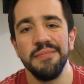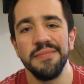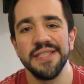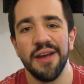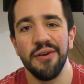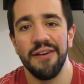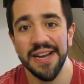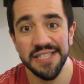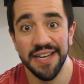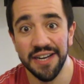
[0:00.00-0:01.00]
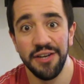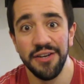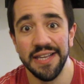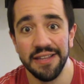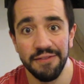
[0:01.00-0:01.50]
So I've actually
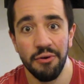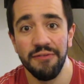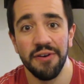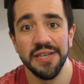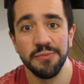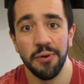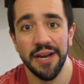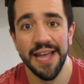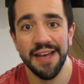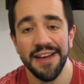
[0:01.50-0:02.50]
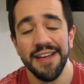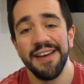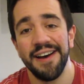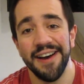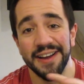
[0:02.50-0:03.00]
included the very first one here
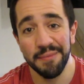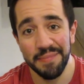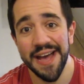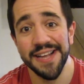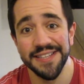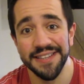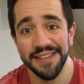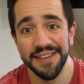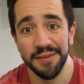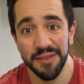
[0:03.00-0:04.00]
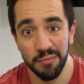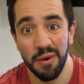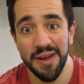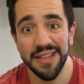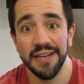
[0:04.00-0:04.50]
compared to the
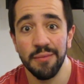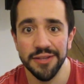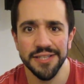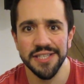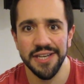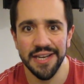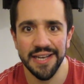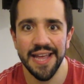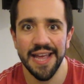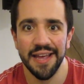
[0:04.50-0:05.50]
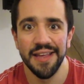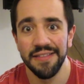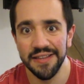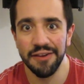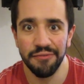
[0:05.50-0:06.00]
one we ended up with, just so you can hear
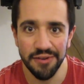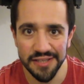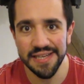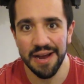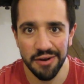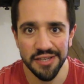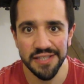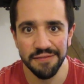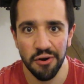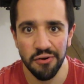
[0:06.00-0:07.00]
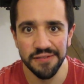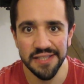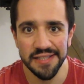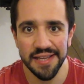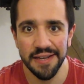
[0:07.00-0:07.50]
the difference and how much it's evolved
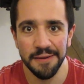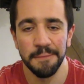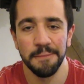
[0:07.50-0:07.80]
since then.